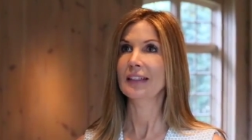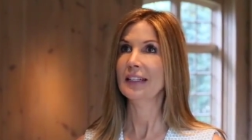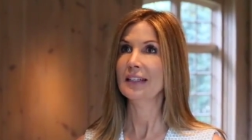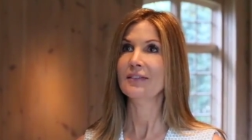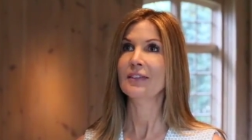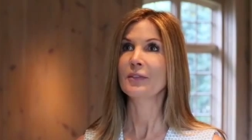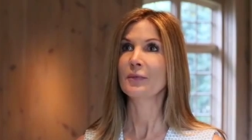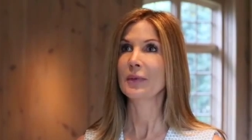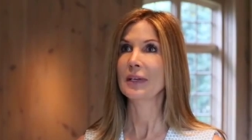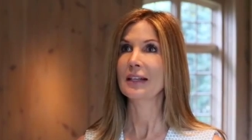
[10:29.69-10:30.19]
It
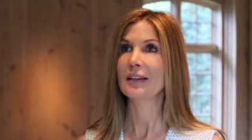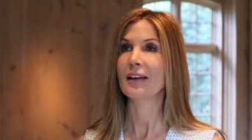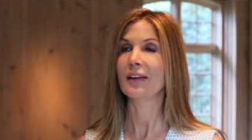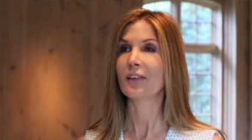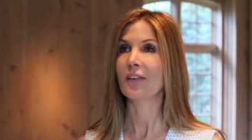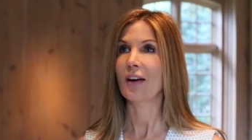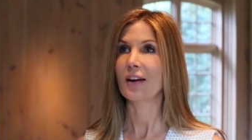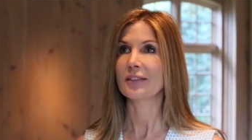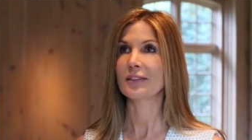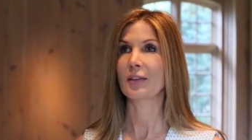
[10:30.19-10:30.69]
even went
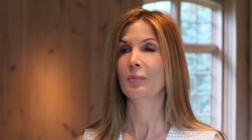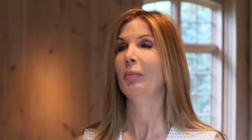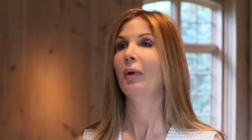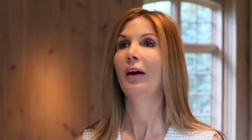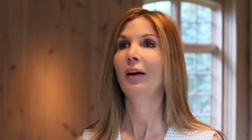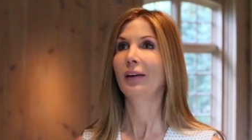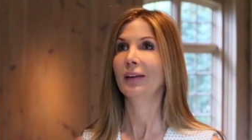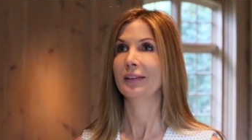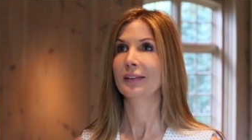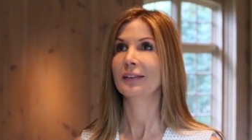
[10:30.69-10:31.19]
across the
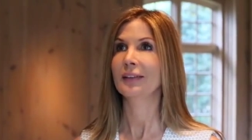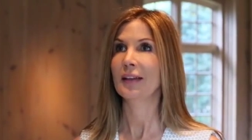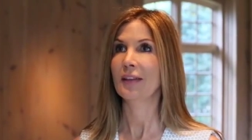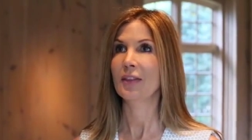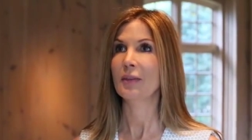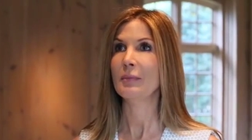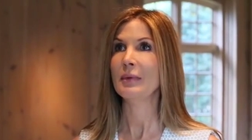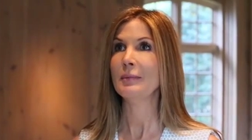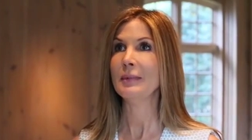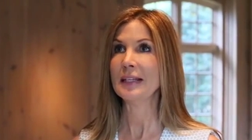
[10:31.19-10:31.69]
pond,
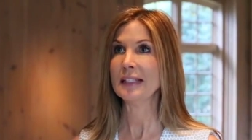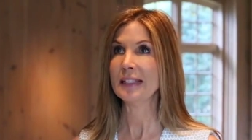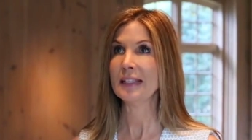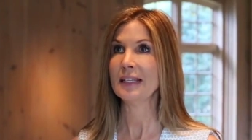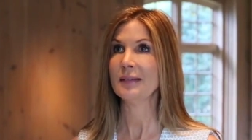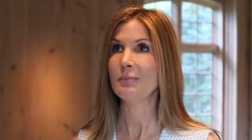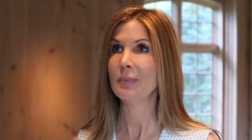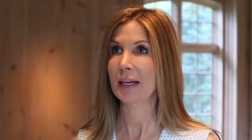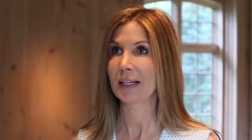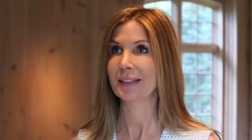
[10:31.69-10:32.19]
and the
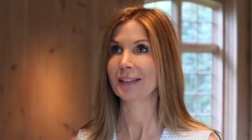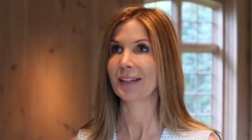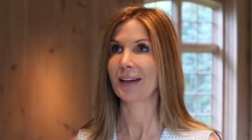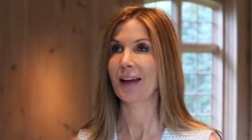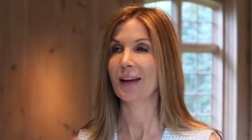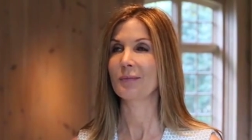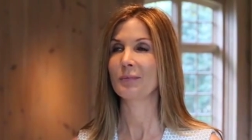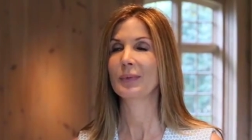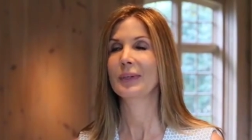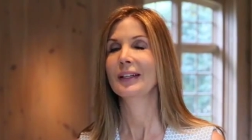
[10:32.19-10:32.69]
BBC picked it
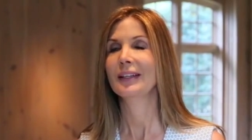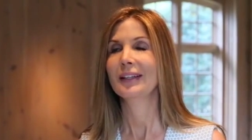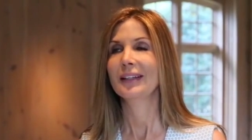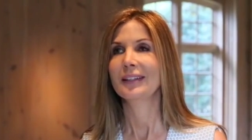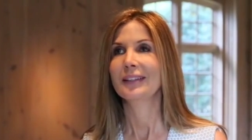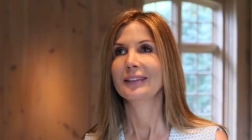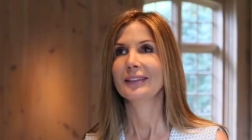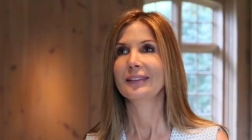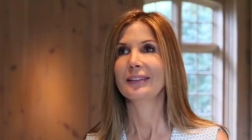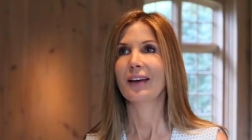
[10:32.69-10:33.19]
up.
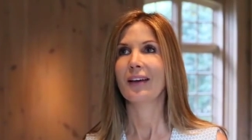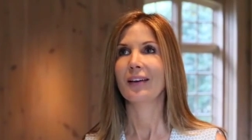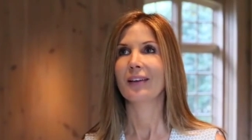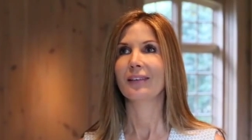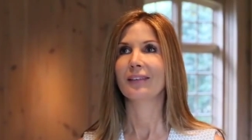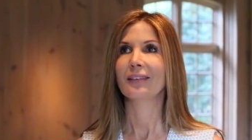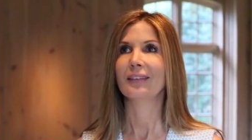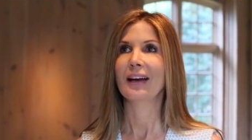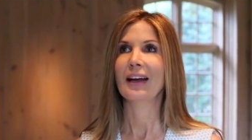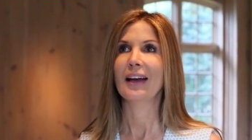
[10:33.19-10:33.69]
So
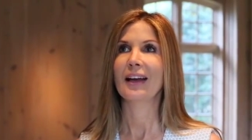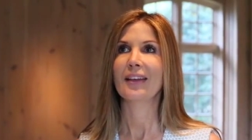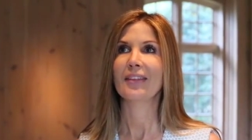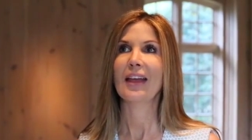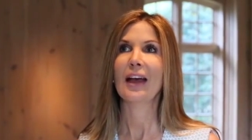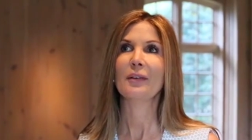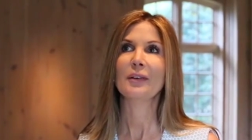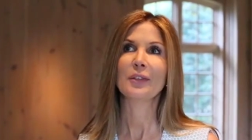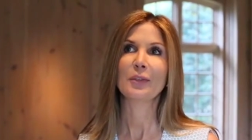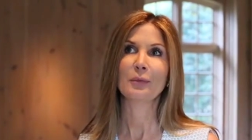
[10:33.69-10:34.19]
uh,
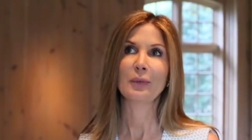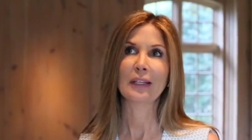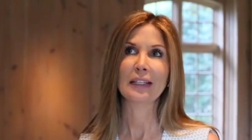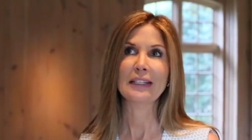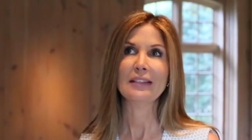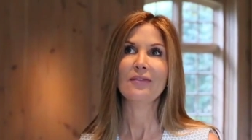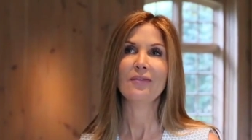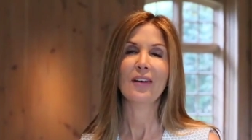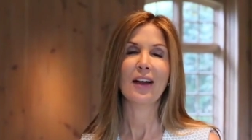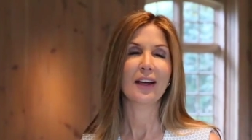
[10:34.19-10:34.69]
that was
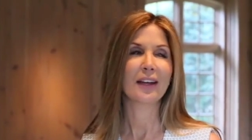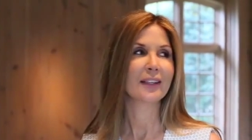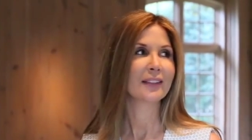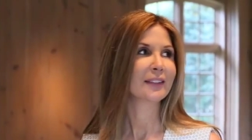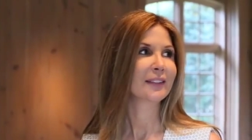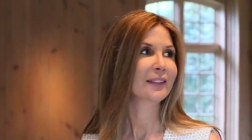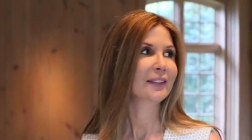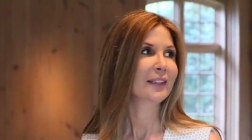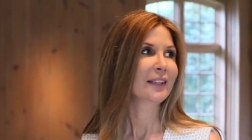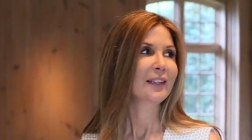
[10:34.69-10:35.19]
really
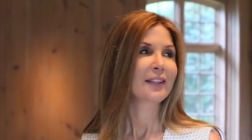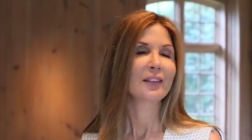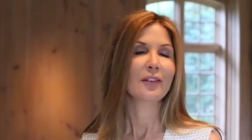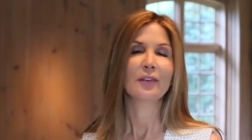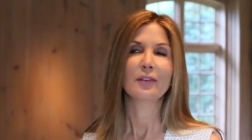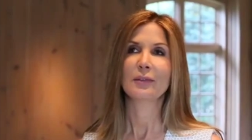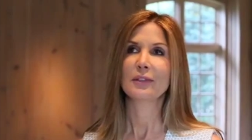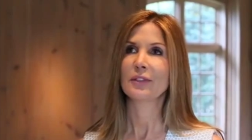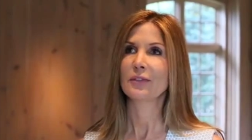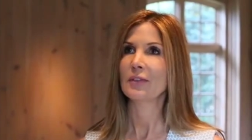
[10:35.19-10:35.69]
fun.
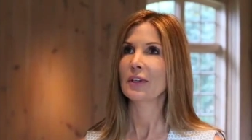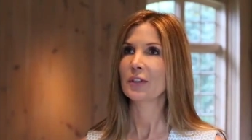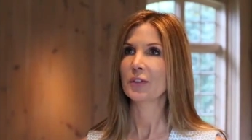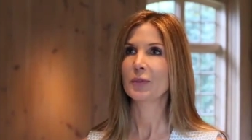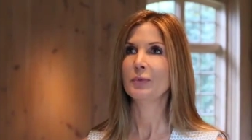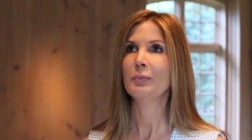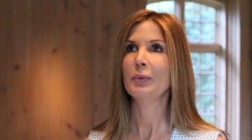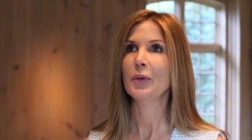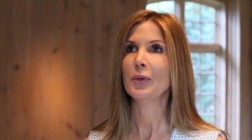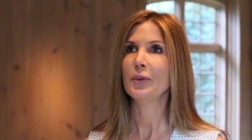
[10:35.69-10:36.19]
It was a
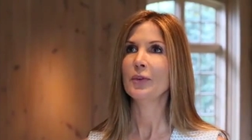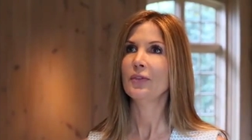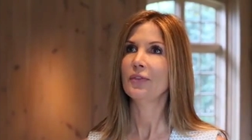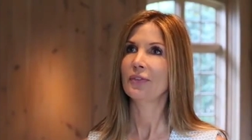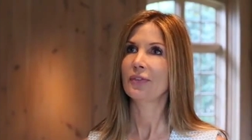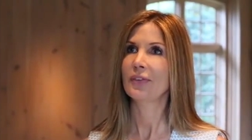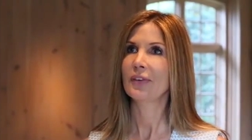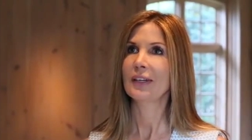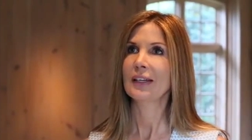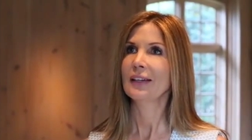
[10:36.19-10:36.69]

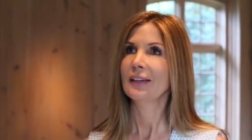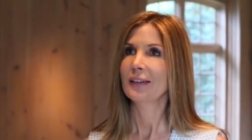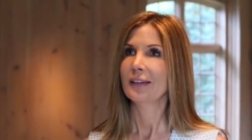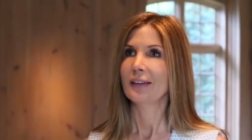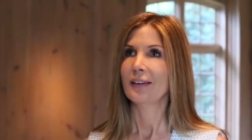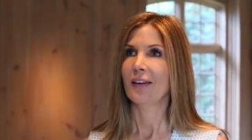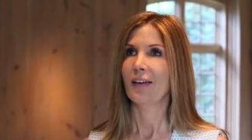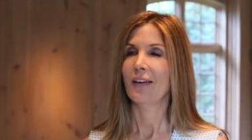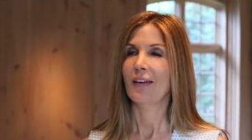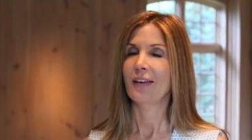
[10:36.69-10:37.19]
spoof
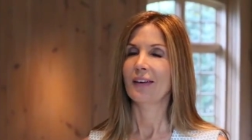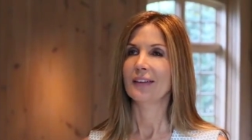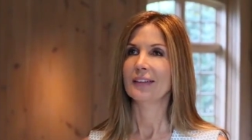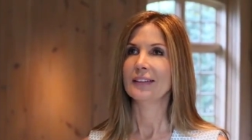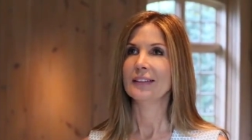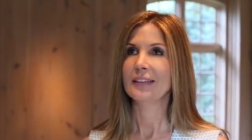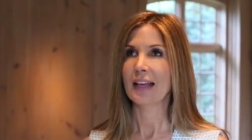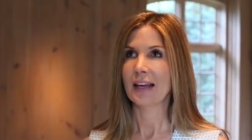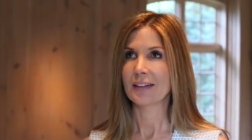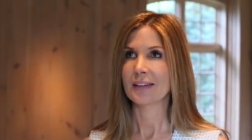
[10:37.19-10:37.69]

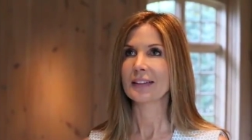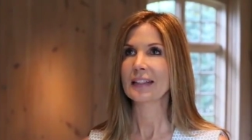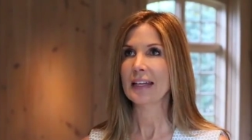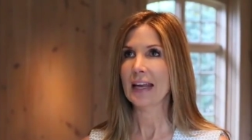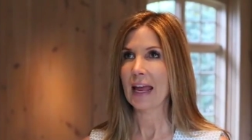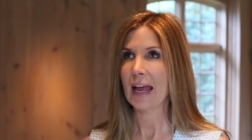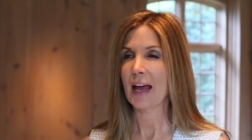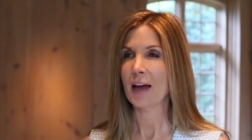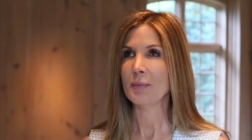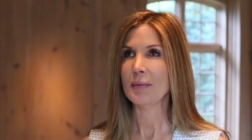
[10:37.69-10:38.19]
on Downton
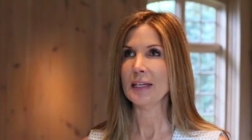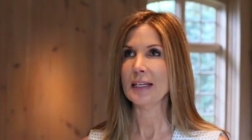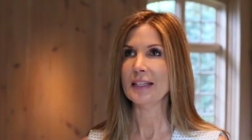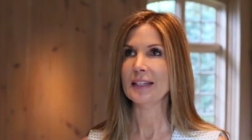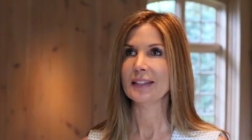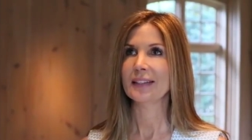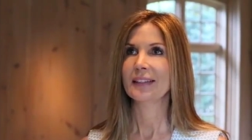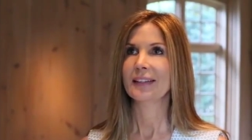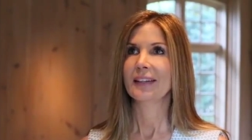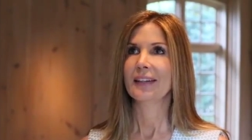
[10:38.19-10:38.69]
Abbey.